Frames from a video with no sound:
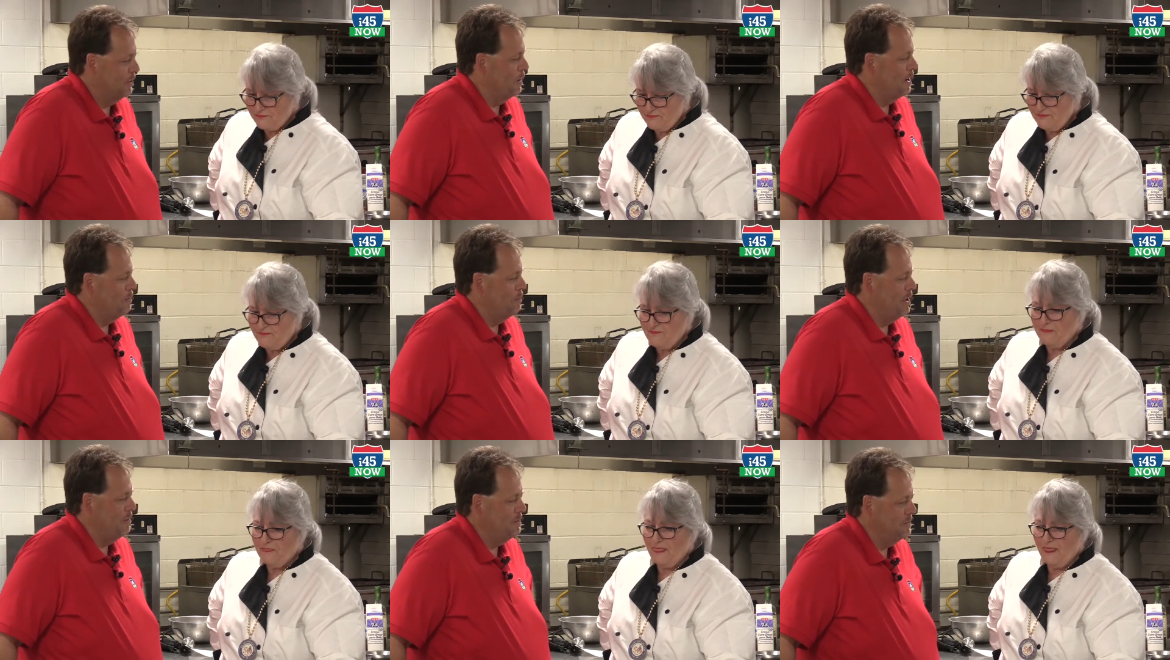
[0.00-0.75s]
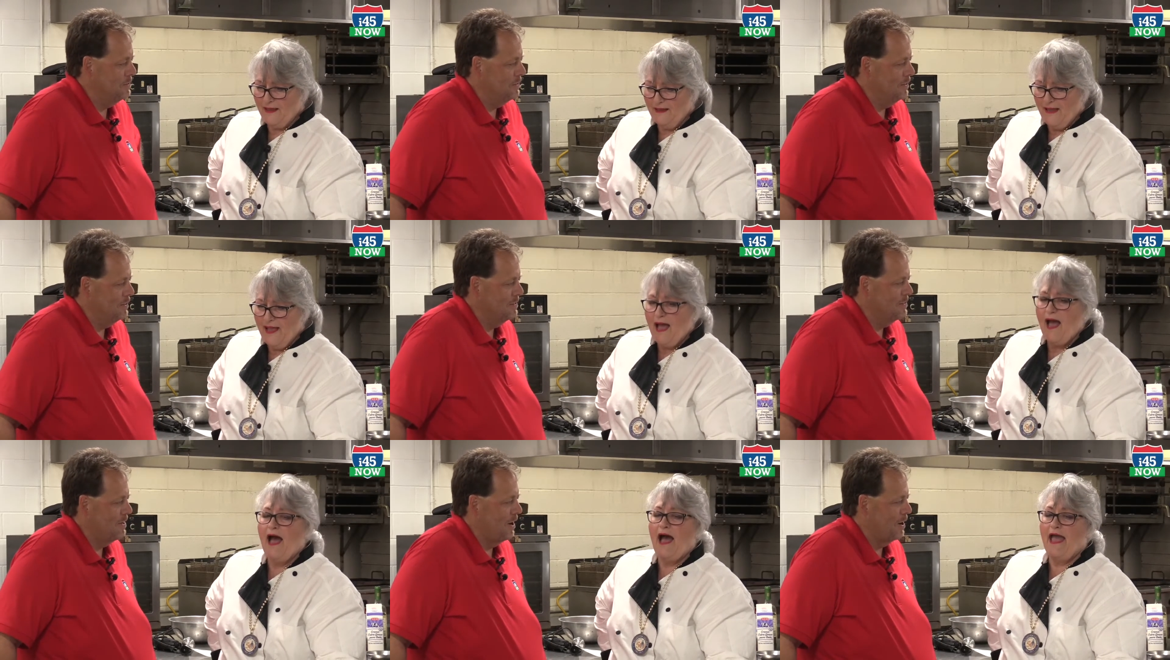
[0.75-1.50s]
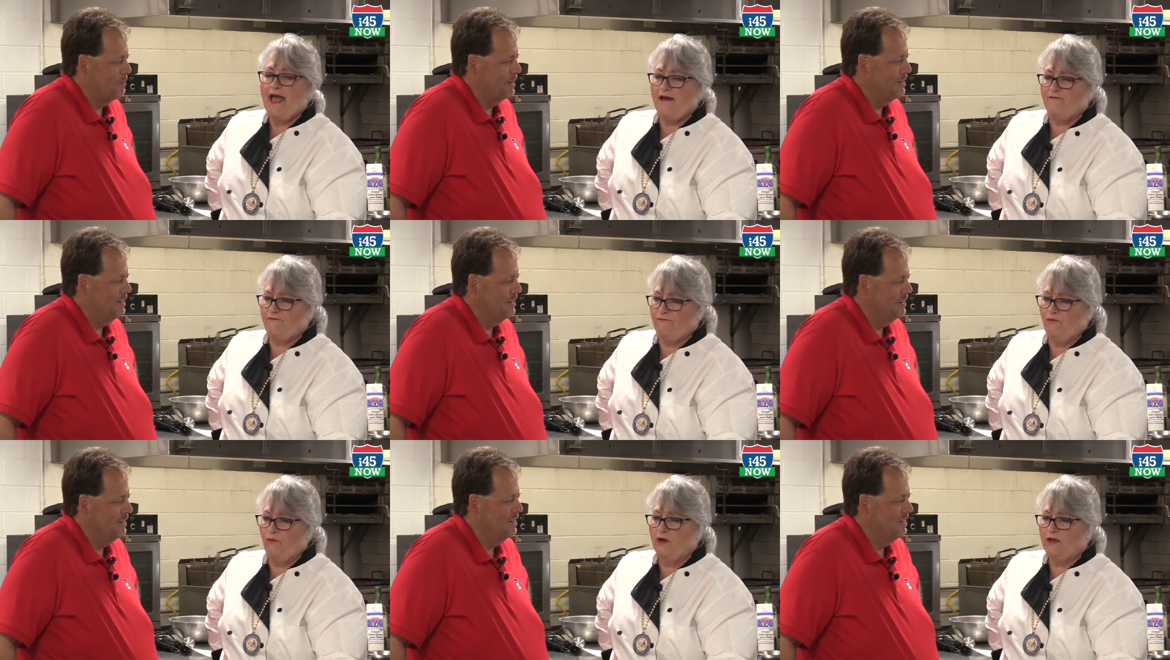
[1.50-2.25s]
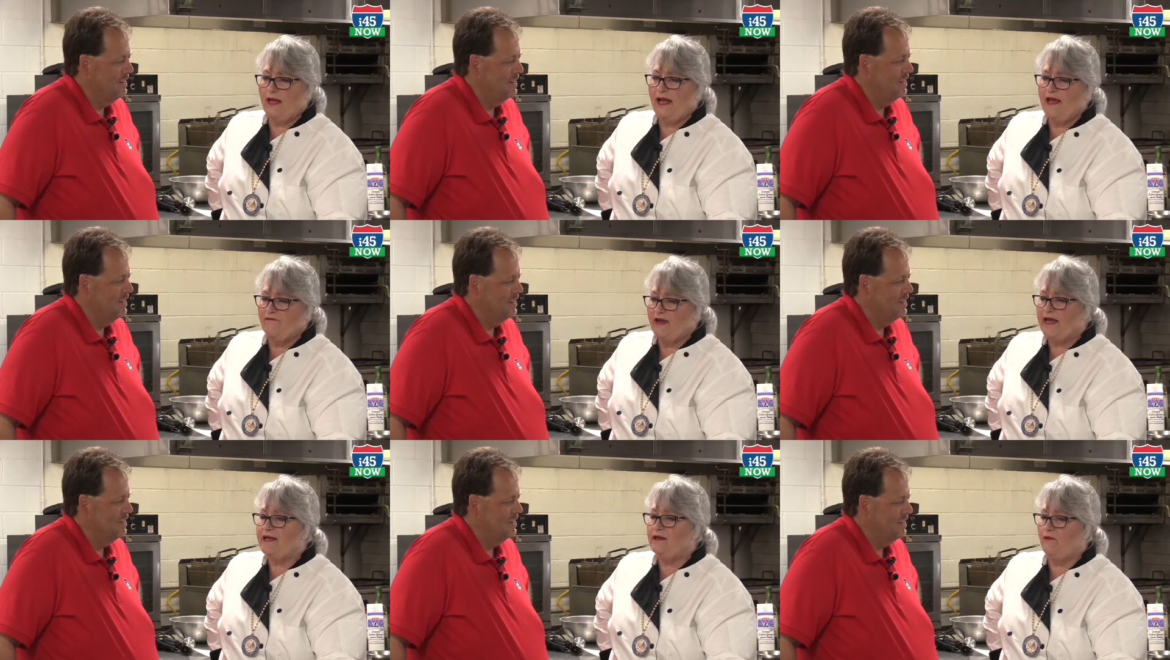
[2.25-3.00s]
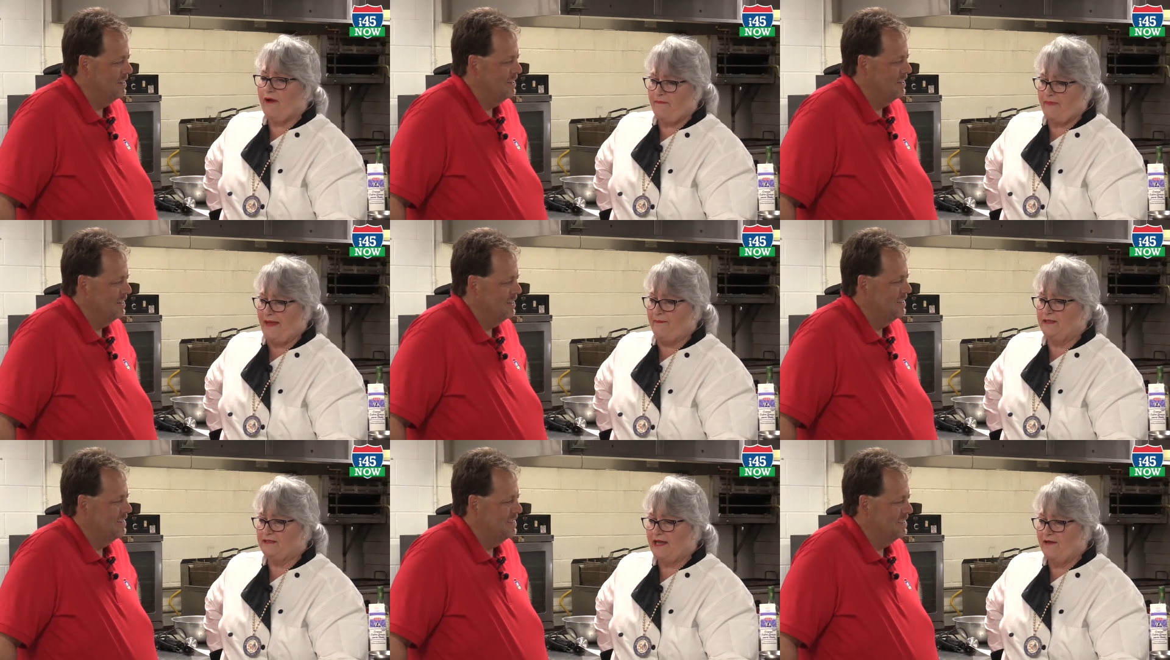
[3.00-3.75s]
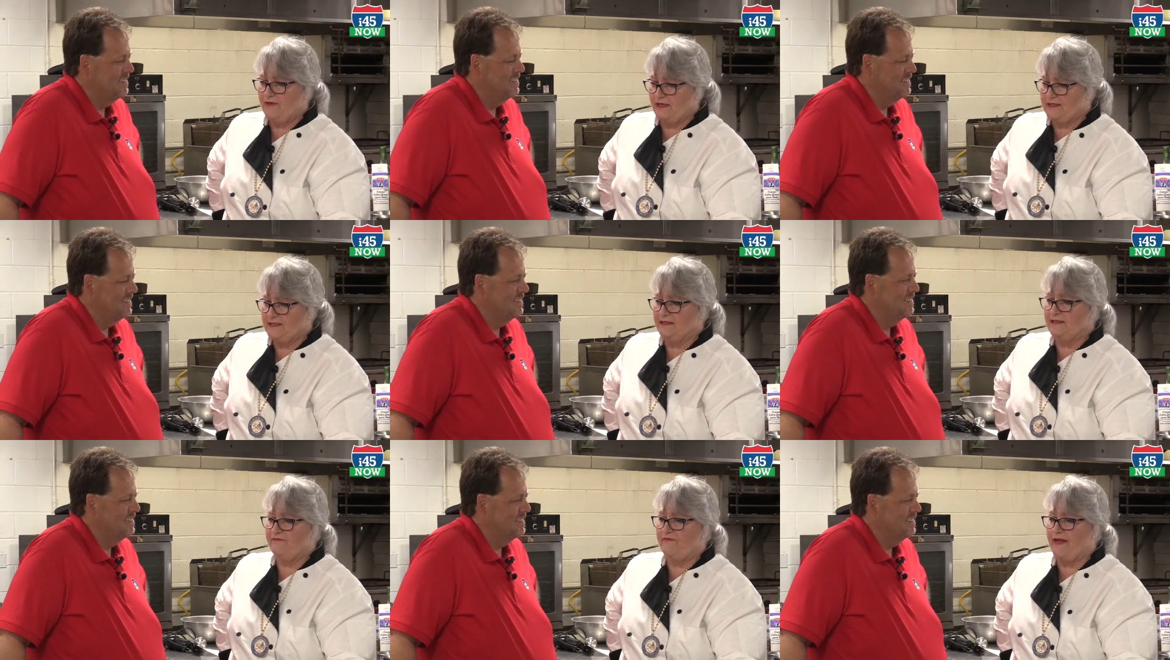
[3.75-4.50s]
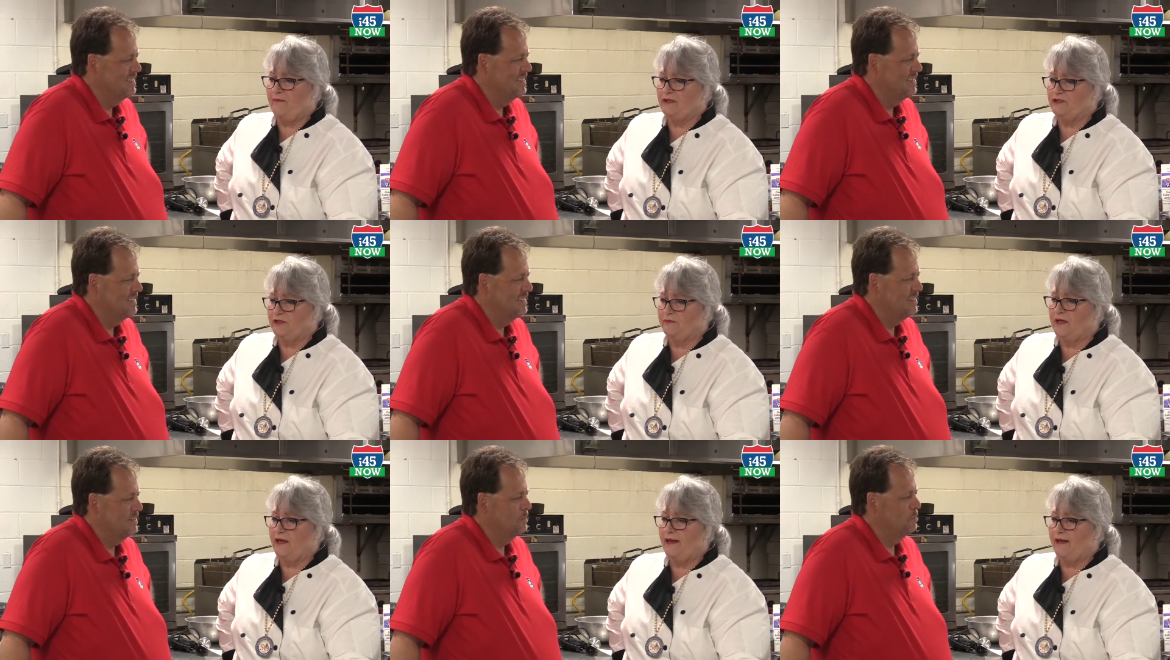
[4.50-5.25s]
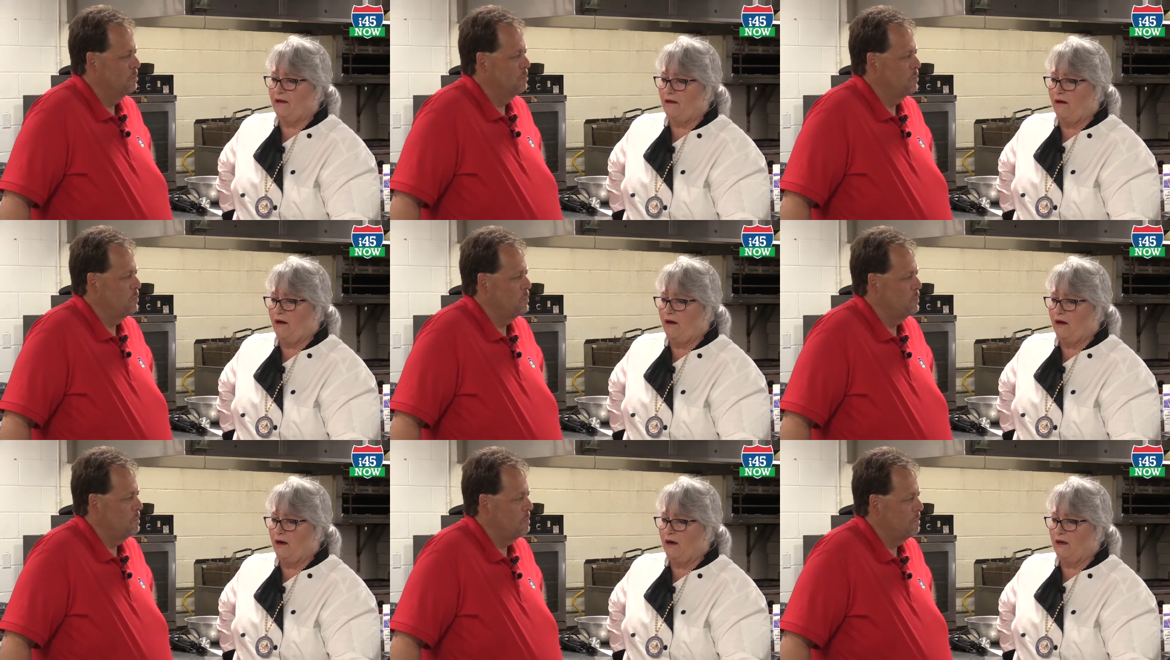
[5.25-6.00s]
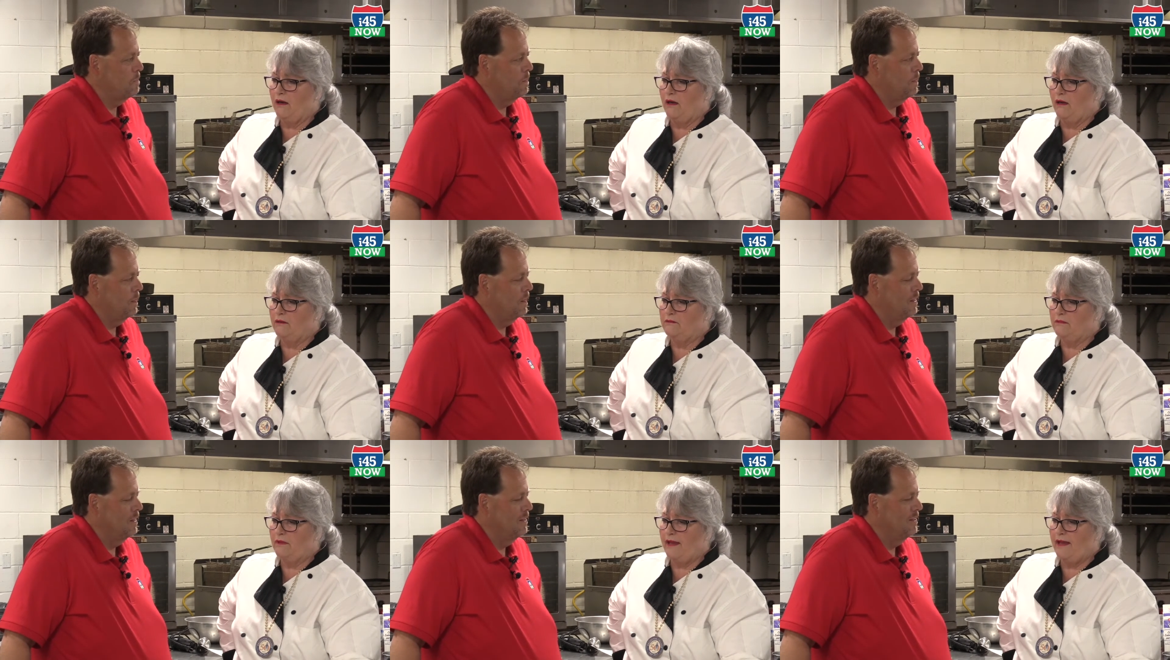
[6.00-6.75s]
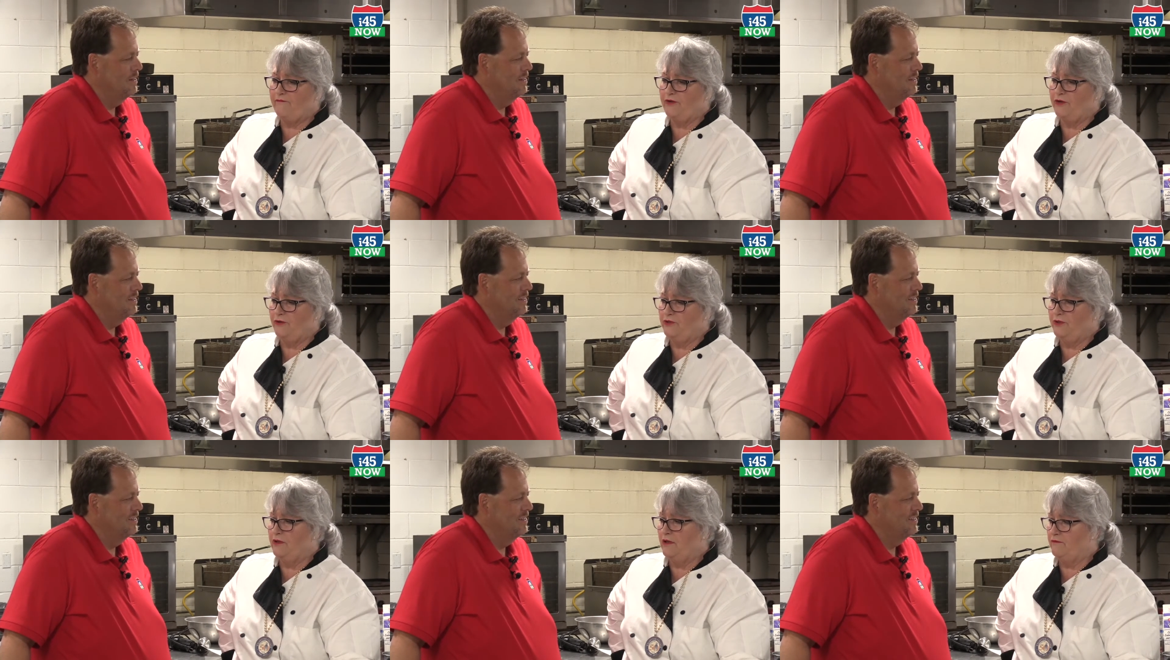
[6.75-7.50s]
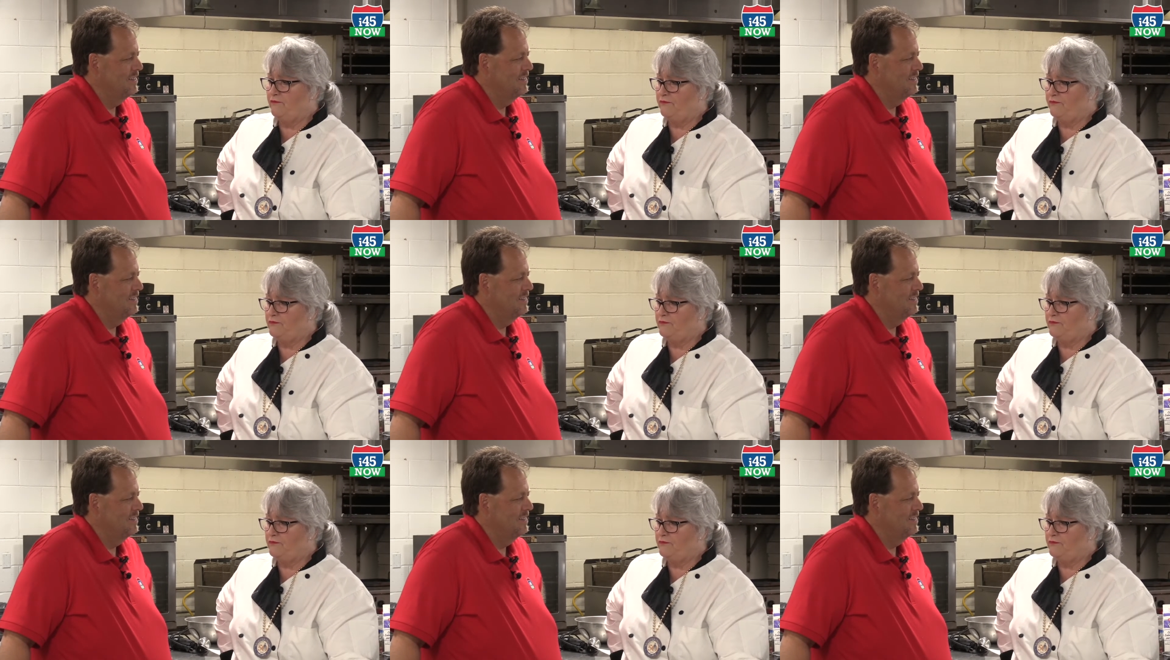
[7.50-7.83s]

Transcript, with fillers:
Speaker 1: the grandbabies. Talk I about it.
Speaker 2: One, I have eight grandbabies. I have an extended family. Jim and I are uh, have a union of